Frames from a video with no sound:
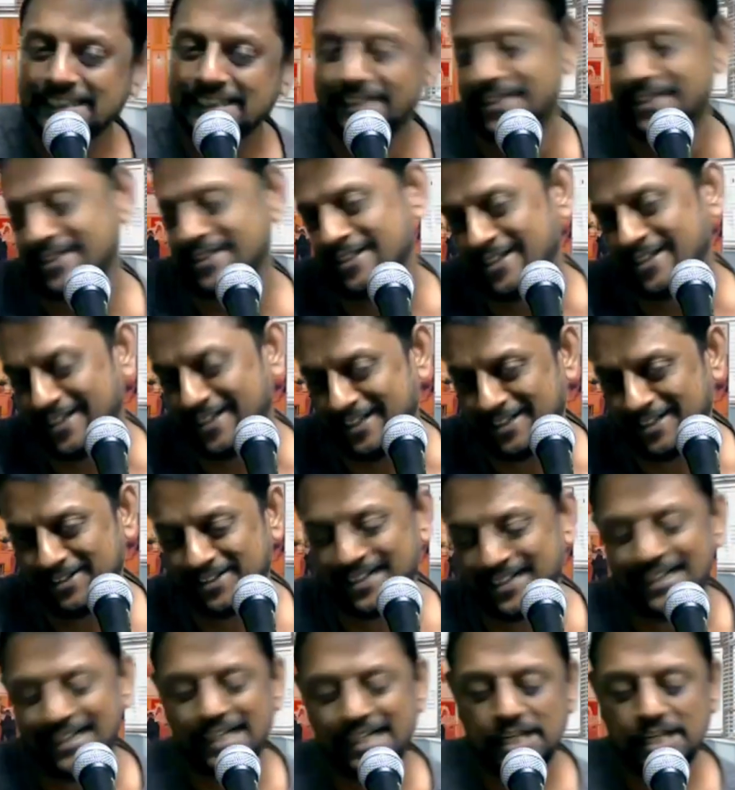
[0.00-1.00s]
eternal
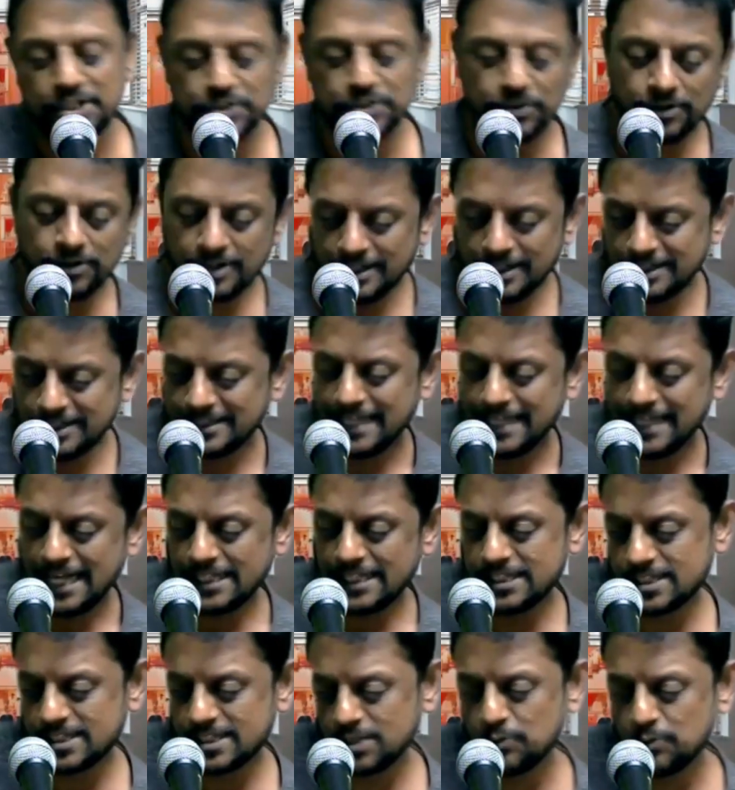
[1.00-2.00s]
okay so
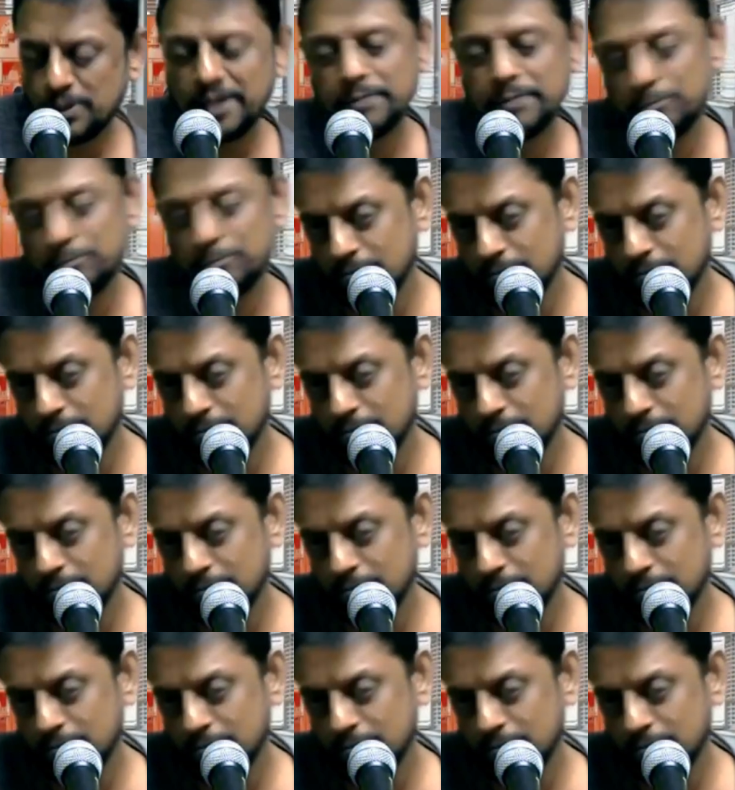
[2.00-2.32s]
that's the way